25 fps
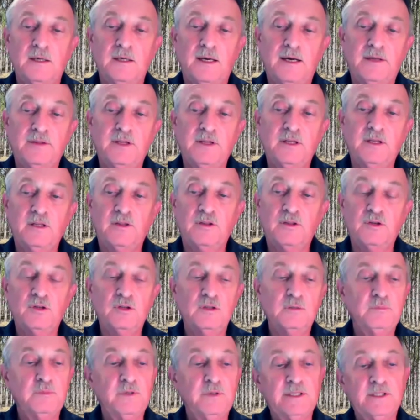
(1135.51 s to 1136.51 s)
I think the
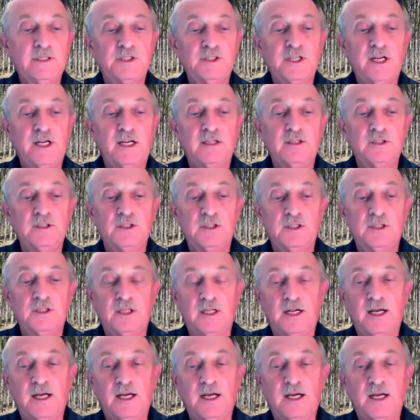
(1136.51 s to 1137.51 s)
third biggest challenge
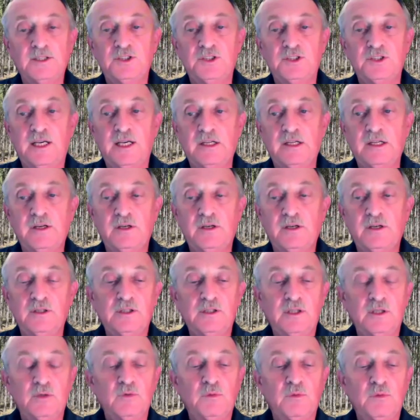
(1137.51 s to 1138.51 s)
that I see out here in
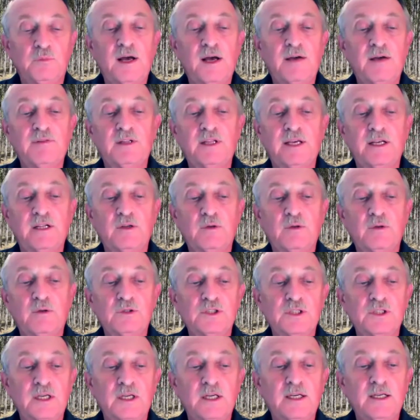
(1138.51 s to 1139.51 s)
dealing with private
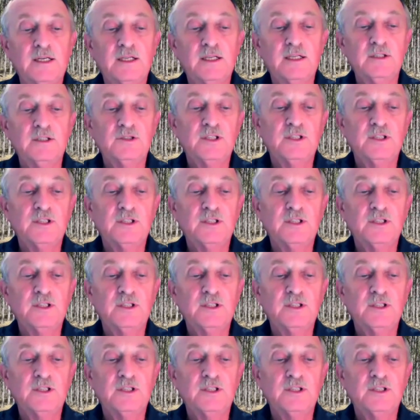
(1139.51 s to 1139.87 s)
landowners is